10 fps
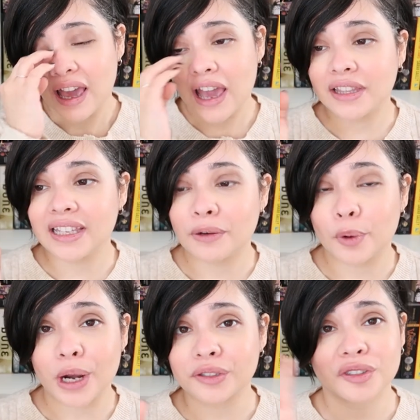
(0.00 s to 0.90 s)
And
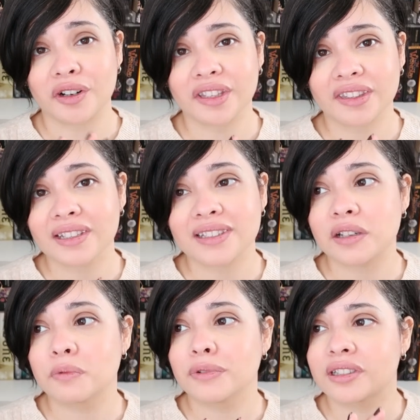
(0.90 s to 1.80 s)
when I started this,
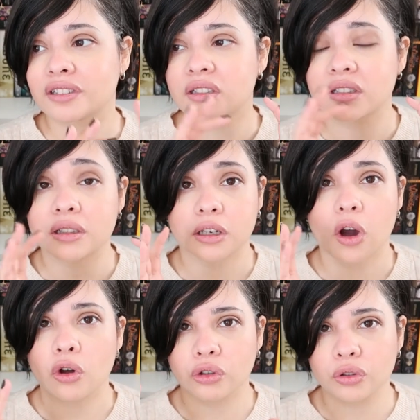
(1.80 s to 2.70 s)
it was just like
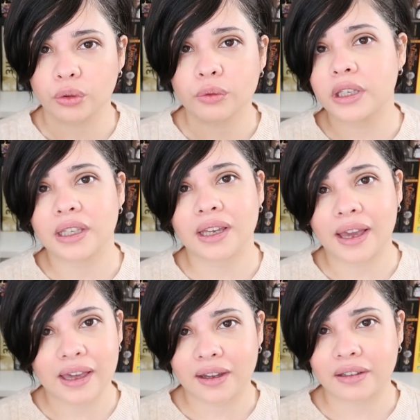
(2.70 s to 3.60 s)
all gloomy
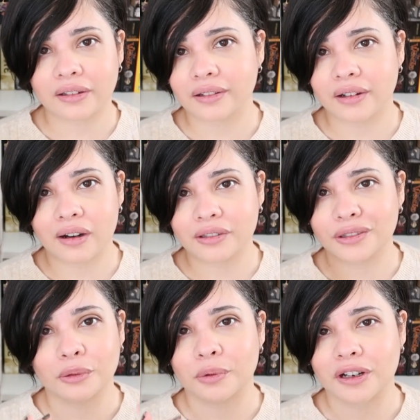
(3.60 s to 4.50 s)
and
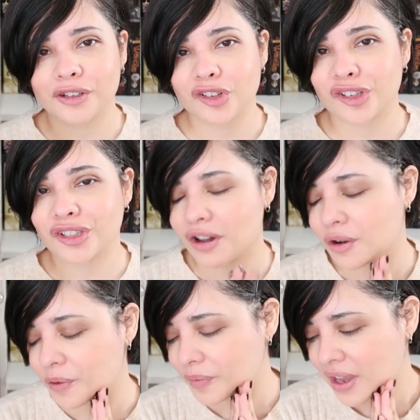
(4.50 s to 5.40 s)
October-ish.
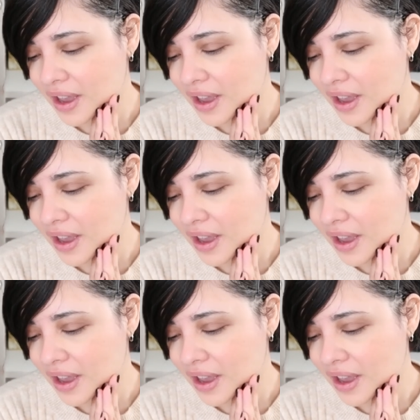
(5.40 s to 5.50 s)
So